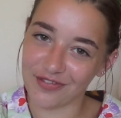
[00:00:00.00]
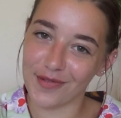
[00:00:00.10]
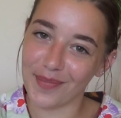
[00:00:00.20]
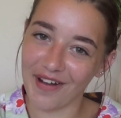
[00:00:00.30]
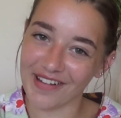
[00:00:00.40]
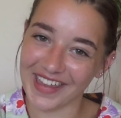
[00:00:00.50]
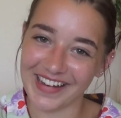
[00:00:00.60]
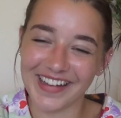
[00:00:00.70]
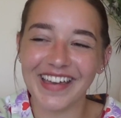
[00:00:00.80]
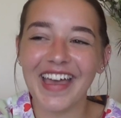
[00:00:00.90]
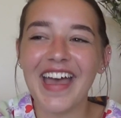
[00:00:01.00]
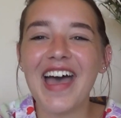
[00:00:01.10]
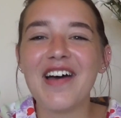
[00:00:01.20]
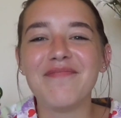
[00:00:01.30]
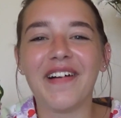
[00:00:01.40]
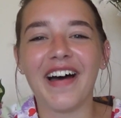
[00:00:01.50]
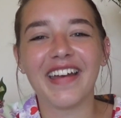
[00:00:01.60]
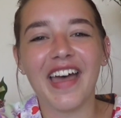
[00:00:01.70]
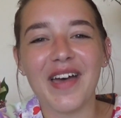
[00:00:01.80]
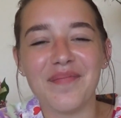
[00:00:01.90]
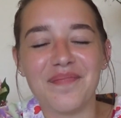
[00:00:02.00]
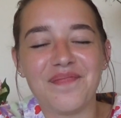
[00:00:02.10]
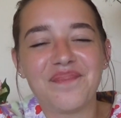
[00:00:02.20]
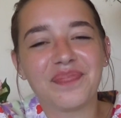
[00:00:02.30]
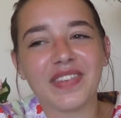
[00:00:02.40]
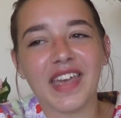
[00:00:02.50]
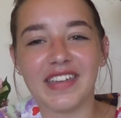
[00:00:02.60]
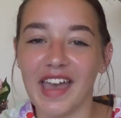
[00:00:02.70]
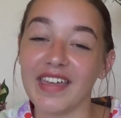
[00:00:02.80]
a bargain. But yeah,